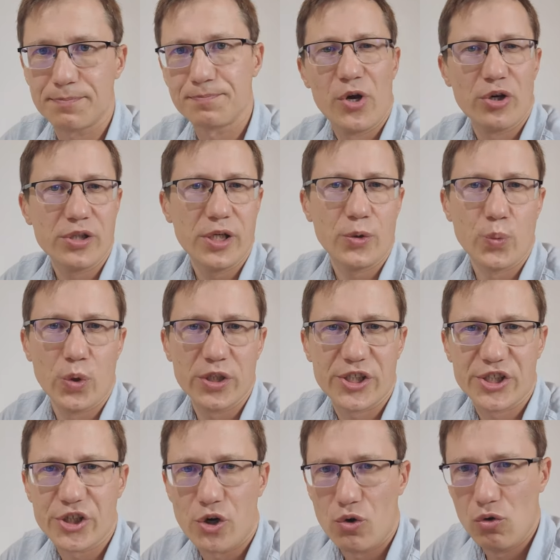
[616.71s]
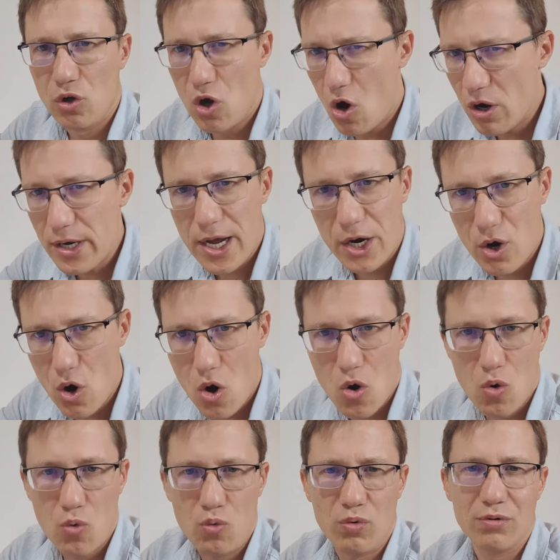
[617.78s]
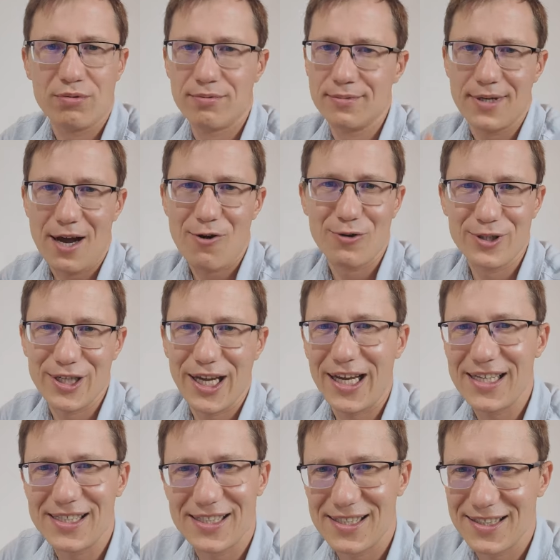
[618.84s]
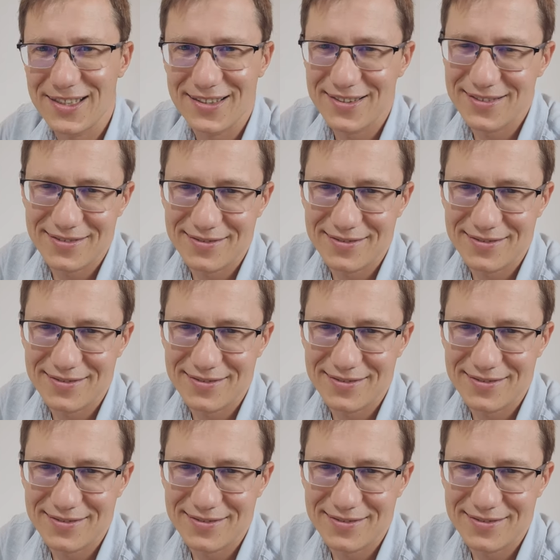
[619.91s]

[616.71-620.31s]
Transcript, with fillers: Because it was so long ago, nowadays it